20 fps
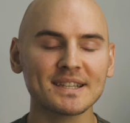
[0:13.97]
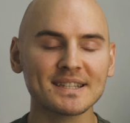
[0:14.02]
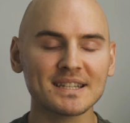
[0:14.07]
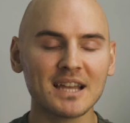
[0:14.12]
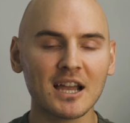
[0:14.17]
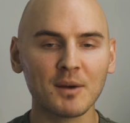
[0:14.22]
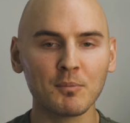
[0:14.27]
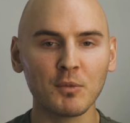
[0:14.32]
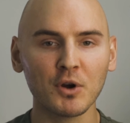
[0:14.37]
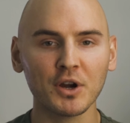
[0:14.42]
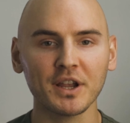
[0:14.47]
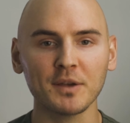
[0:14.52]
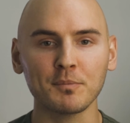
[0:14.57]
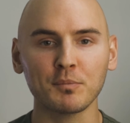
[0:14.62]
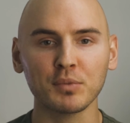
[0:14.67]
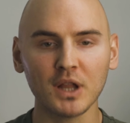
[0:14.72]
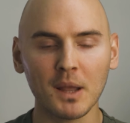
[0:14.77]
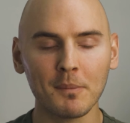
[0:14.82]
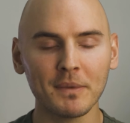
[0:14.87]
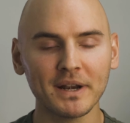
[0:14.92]
the stock
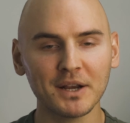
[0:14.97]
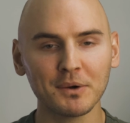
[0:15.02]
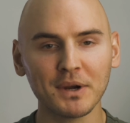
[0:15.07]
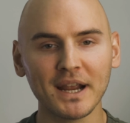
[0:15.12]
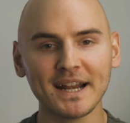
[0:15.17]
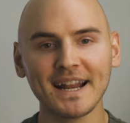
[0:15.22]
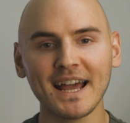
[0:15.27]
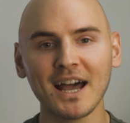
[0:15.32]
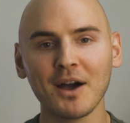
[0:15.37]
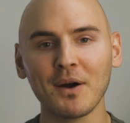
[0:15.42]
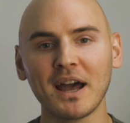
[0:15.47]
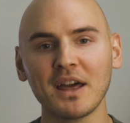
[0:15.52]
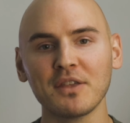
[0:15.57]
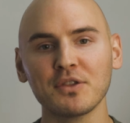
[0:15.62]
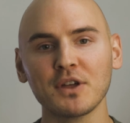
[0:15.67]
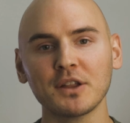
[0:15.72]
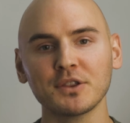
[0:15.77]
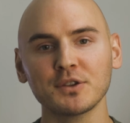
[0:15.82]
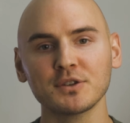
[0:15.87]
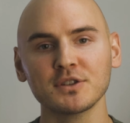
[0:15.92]
market plummeting right now, I
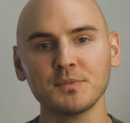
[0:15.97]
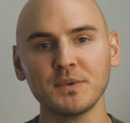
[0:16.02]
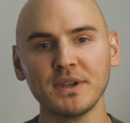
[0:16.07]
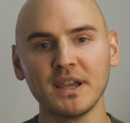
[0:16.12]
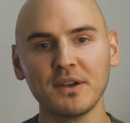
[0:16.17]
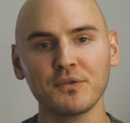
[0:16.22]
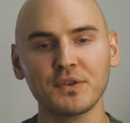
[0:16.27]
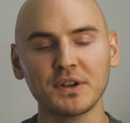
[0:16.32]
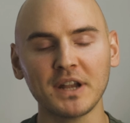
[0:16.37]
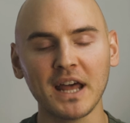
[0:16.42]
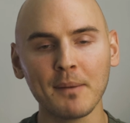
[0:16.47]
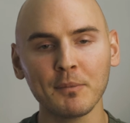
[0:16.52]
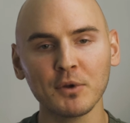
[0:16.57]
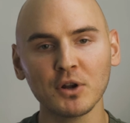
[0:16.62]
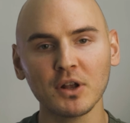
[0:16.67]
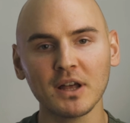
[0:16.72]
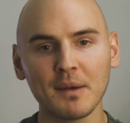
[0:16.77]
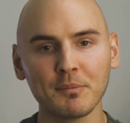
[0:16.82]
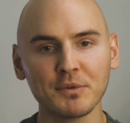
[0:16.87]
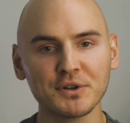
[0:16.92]
thought this would be a
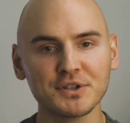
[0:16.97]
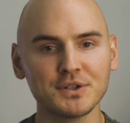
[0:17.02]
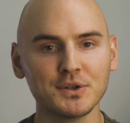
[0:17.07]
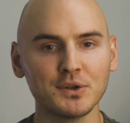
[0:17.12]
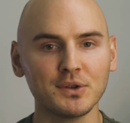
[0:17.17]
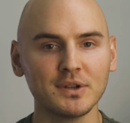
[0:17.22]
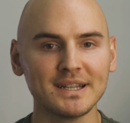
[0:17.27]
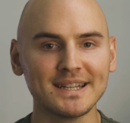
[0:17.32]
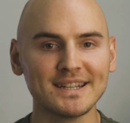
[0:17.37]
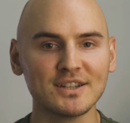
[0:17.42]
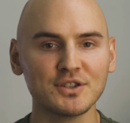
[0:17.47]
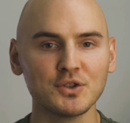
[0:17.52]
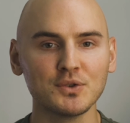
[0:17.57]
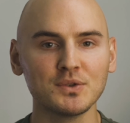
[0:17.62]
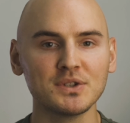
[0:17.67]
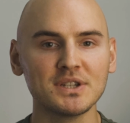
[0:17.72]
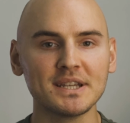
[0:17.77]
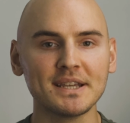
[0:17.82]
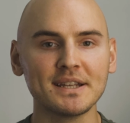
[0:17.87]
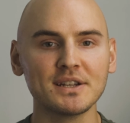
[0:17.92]
phenomenal opportunity to
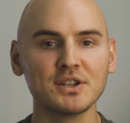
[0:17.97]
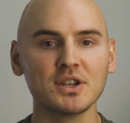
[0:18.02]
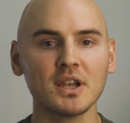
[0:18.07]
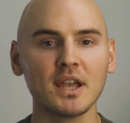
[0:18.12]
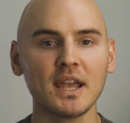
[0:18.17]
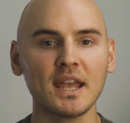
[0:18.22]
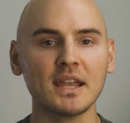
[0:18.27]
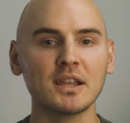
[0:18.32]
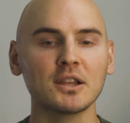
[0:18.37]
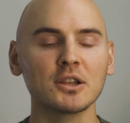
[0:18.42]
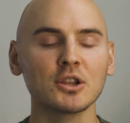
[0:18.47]
teach a